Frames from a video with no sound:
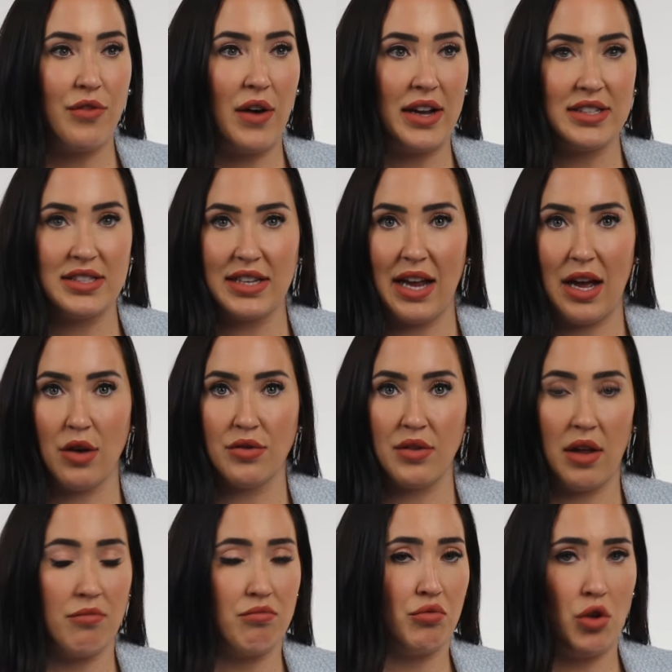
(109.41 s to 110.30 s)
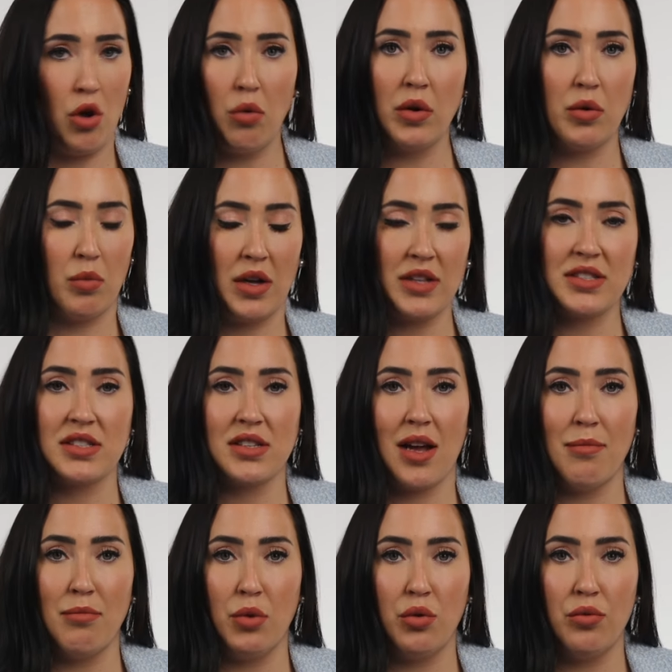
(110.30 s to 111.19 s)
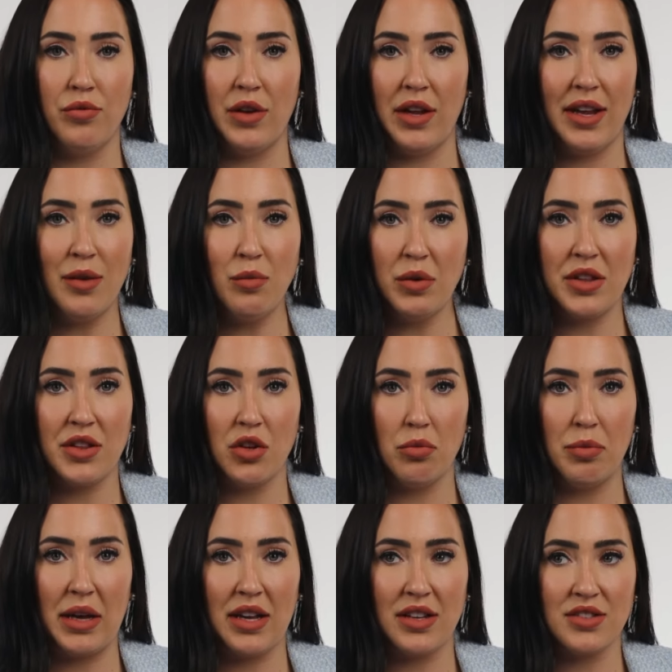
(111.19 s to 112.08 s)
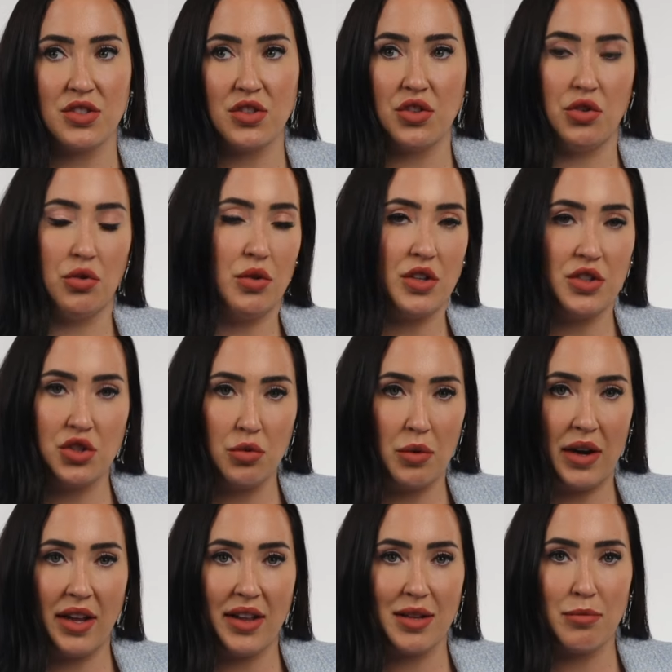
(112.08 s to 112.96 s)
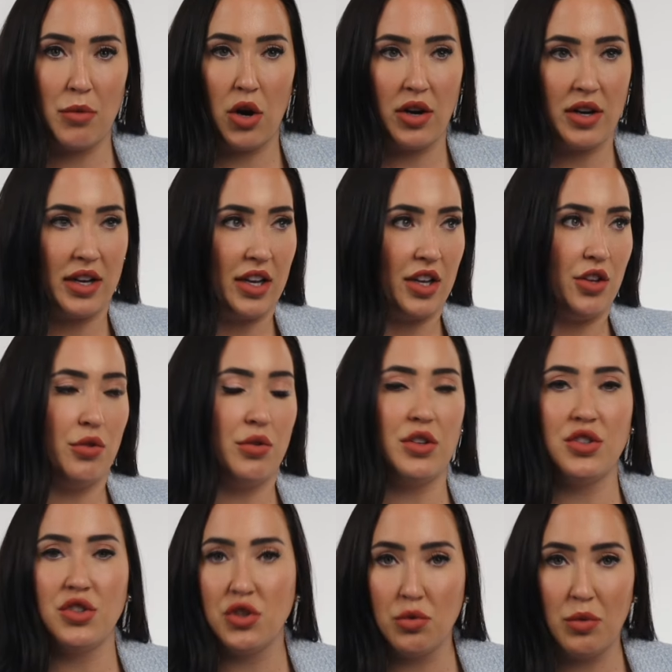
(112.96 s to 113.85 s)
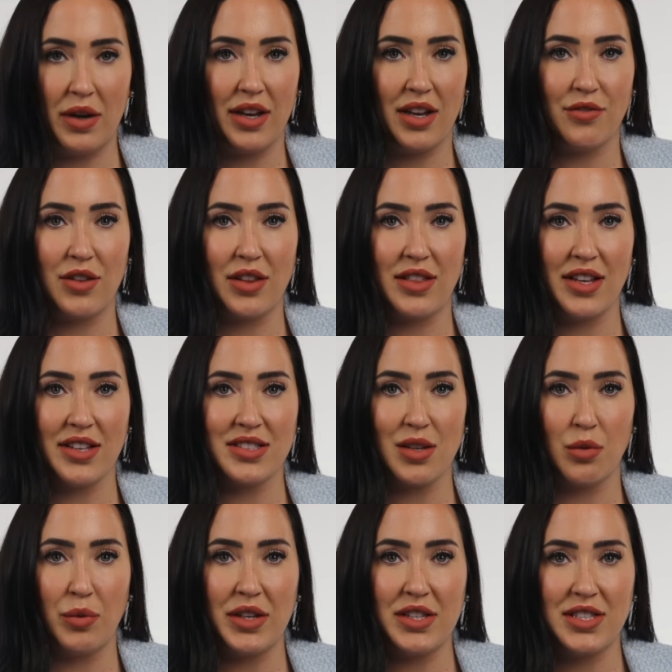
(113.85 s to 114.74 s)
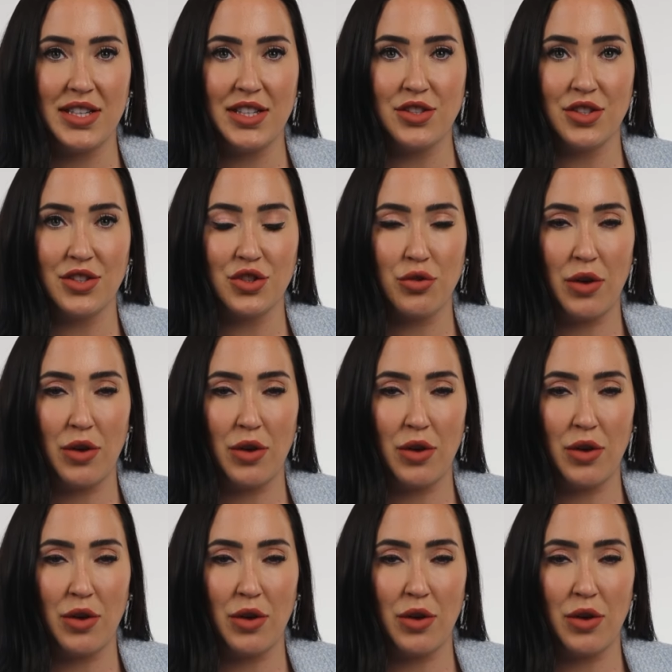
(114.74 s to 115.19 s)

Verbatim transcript: finding out that no one wants to come move in with you because you didn't do any of the marketing, you didn't do any of the things that we teach and